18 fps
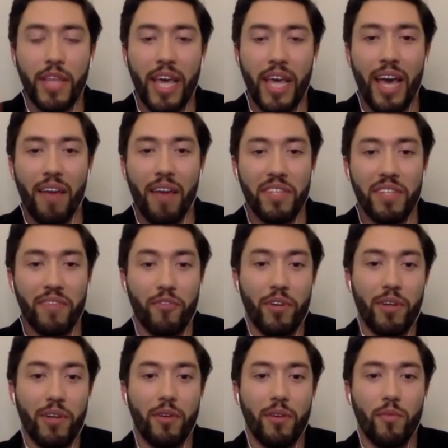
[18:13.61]
they have
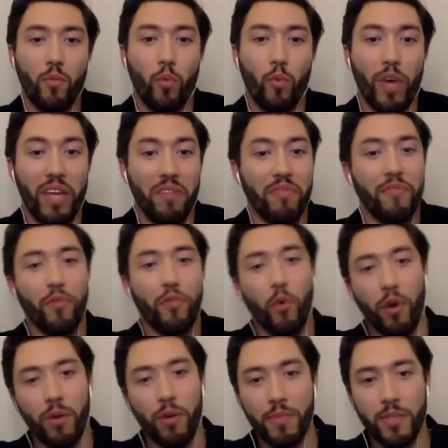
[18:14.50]
different wave
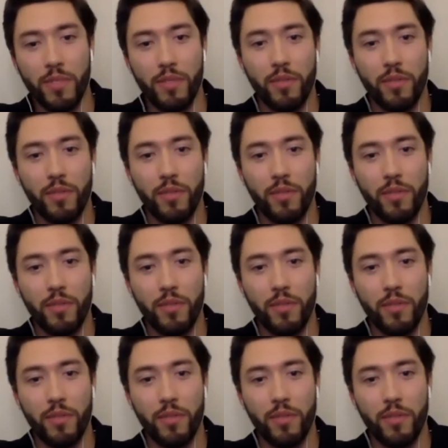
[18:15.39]
forms.